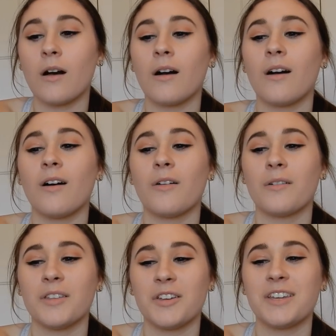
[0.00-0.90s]
Oh,
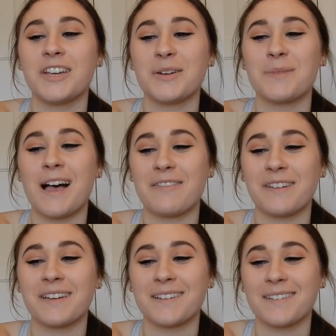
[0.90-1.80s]
you can hear him
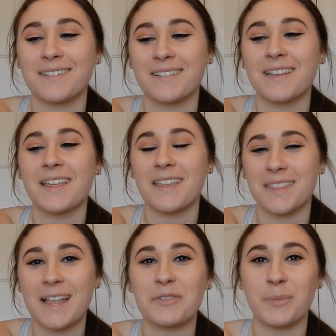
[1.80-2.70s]
laughing.
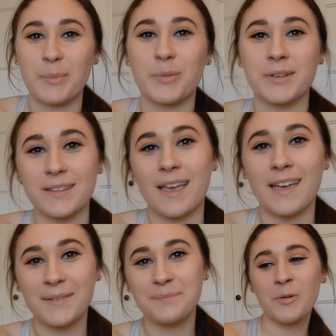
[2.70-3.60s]
That's what people were
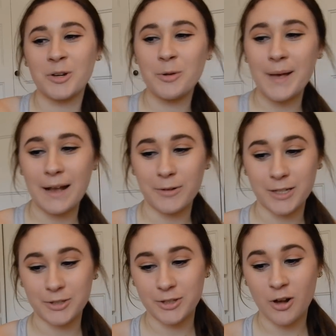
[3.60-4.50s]
saying. We're gonna go back. We're
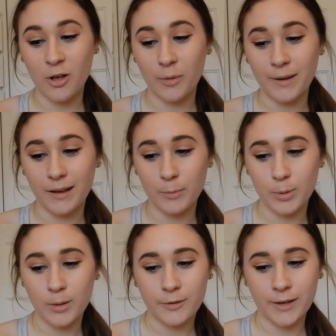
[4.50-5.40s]
gonna turn it all the way up
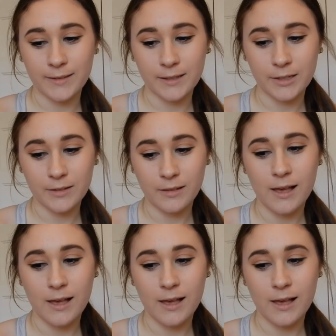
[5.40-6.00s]
so you guys can hear the